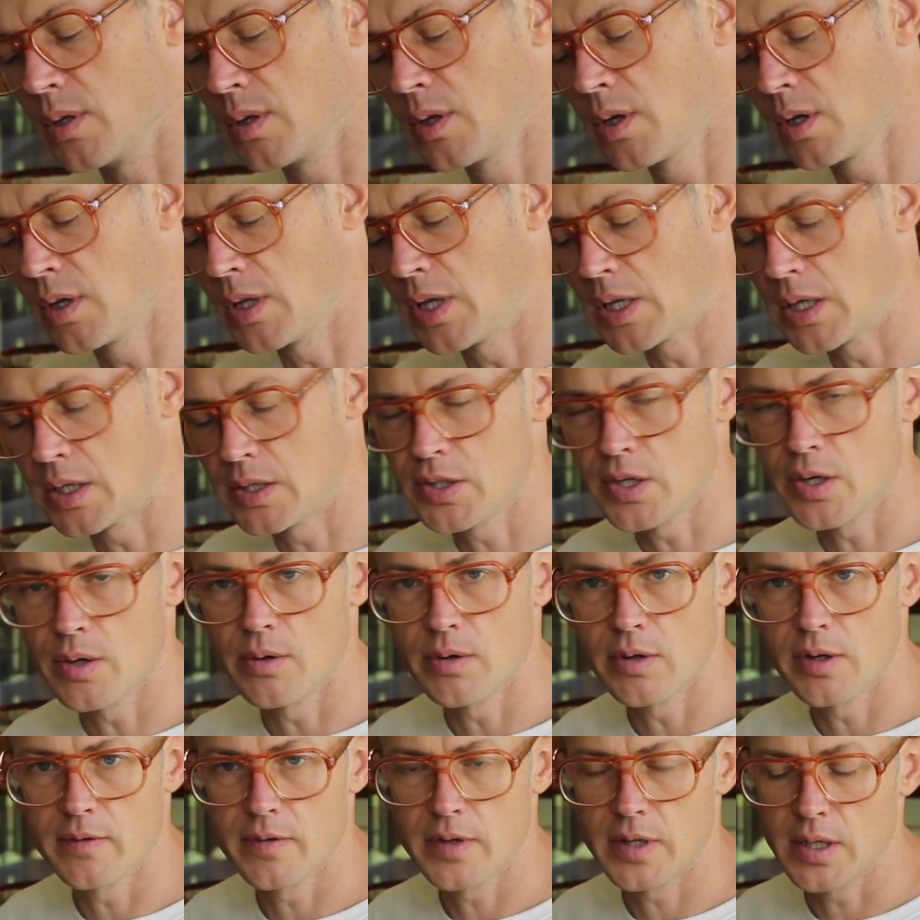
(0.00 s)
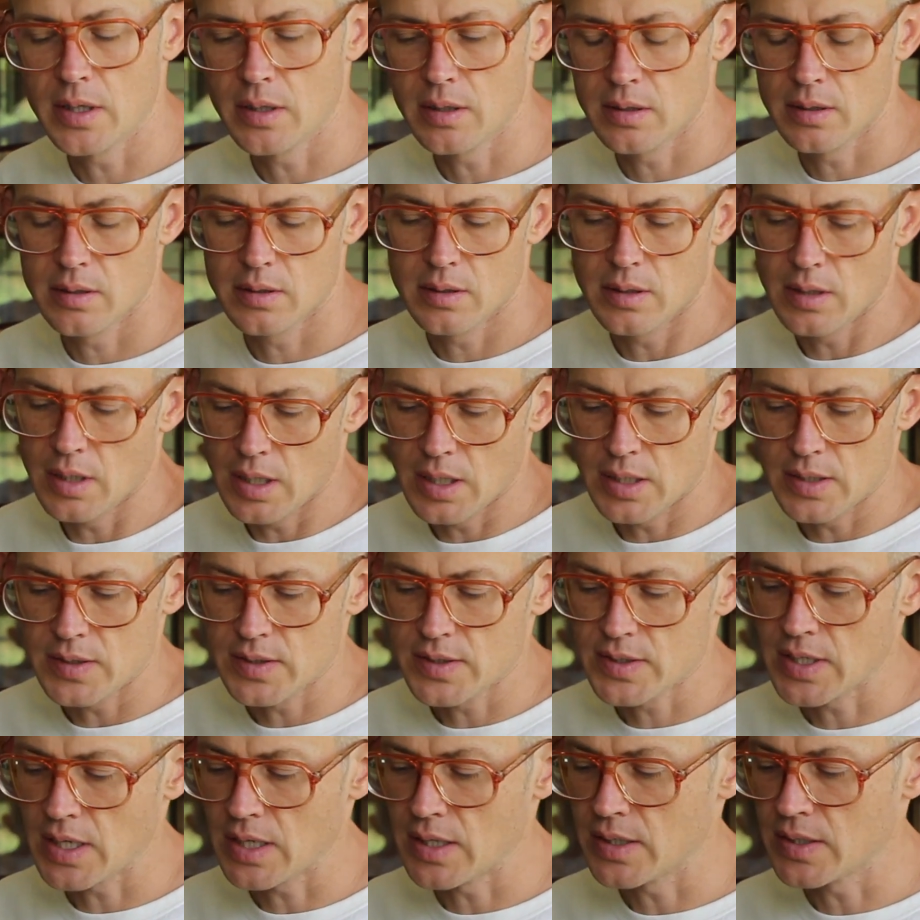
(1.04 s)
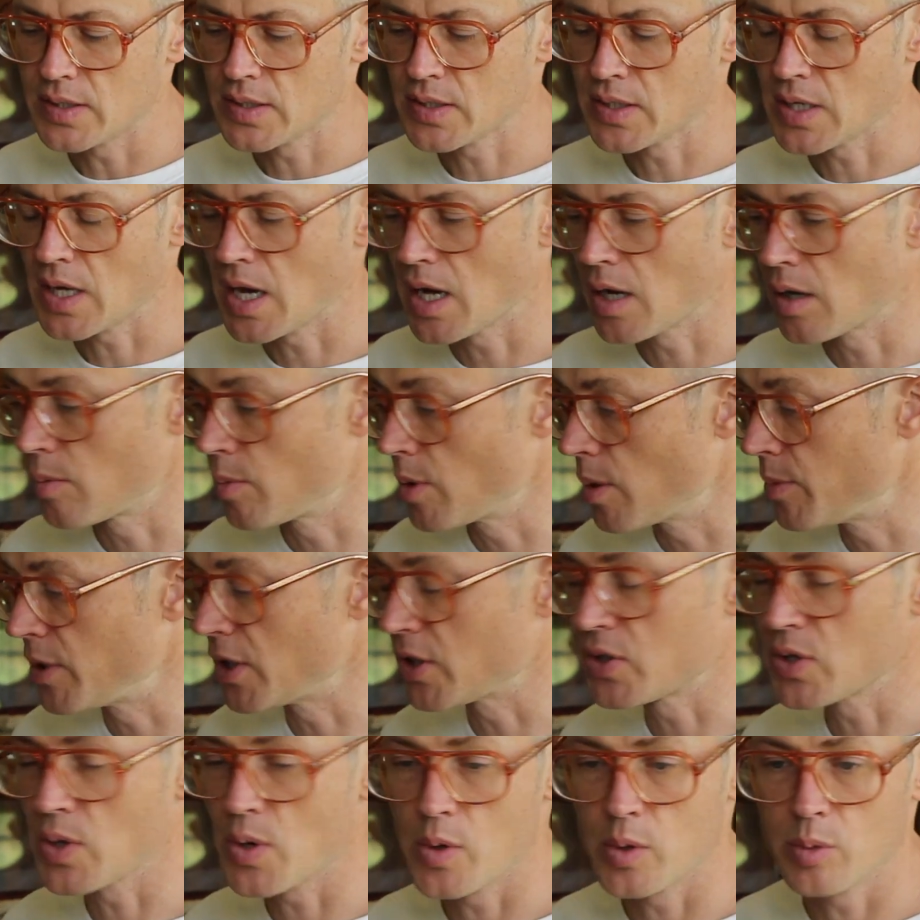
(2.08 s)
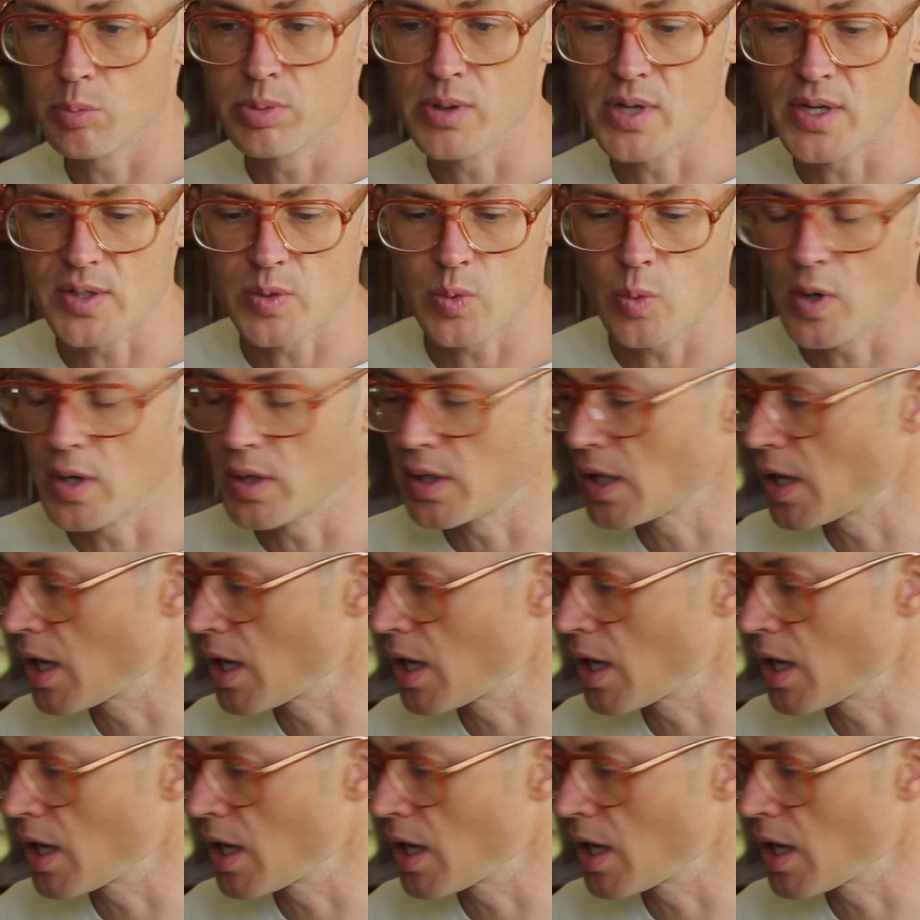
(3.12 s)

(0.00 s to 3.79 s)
You could get a tong of it and set it aside, or maybe a tong plus 1